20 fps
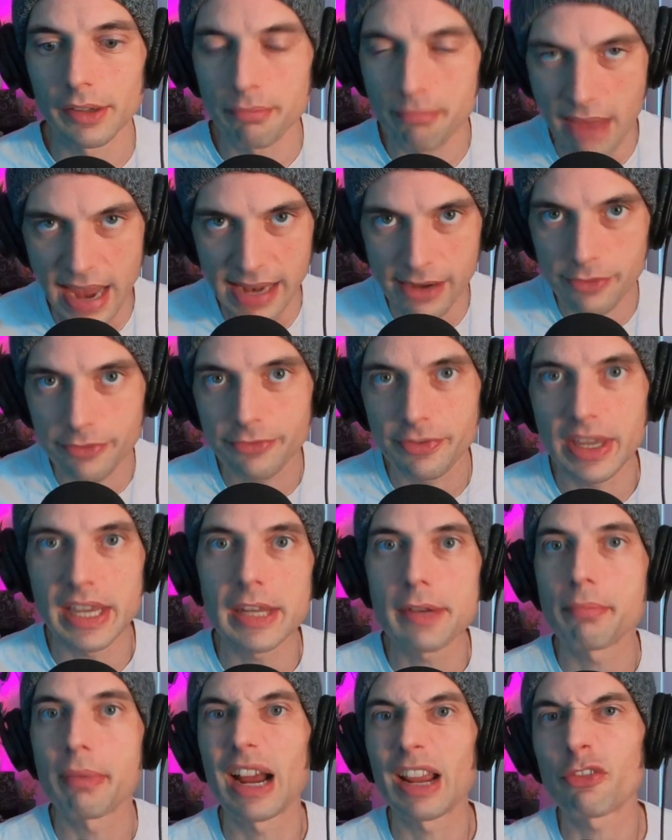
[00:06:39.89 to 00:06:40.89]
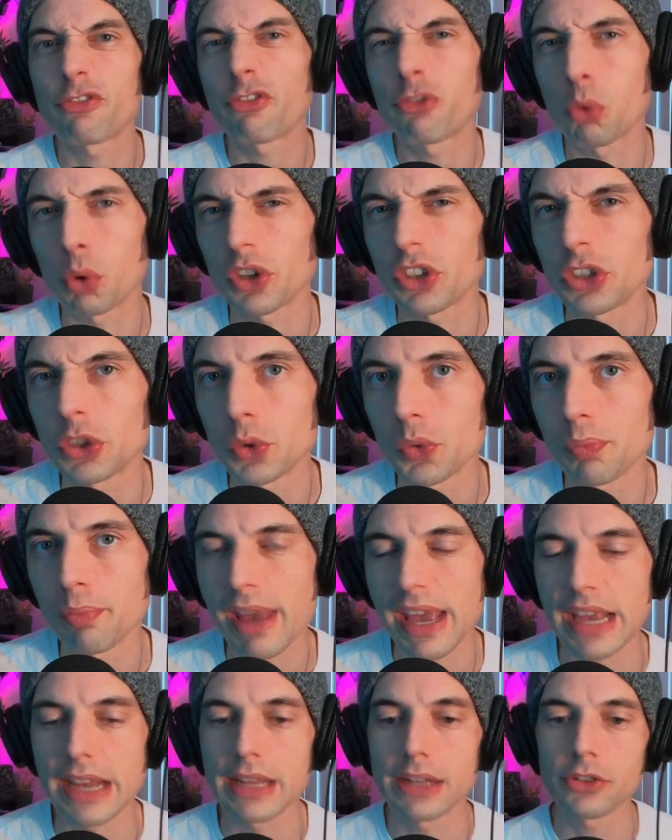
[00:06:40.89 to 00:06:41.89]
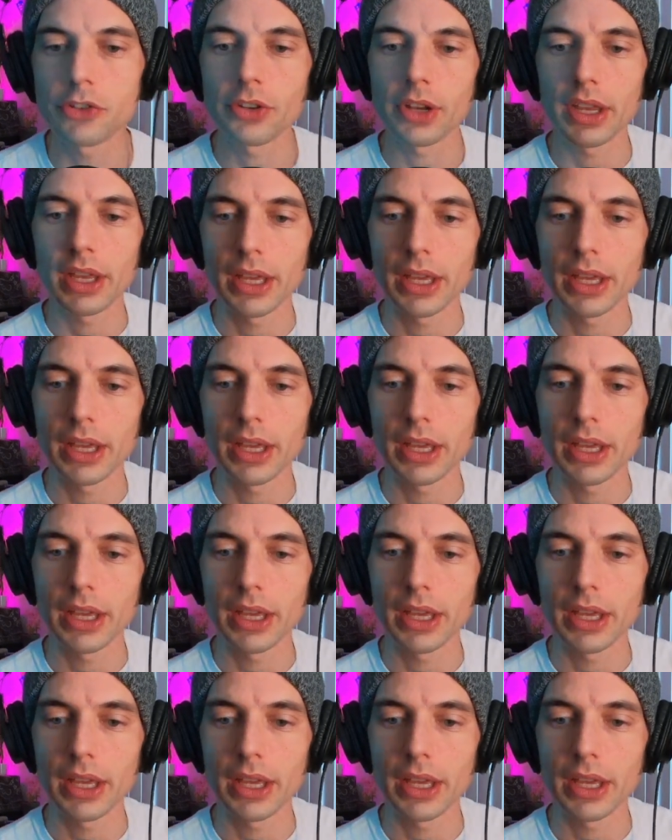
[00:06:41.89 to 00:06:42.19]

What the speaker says: main feed, my For You page,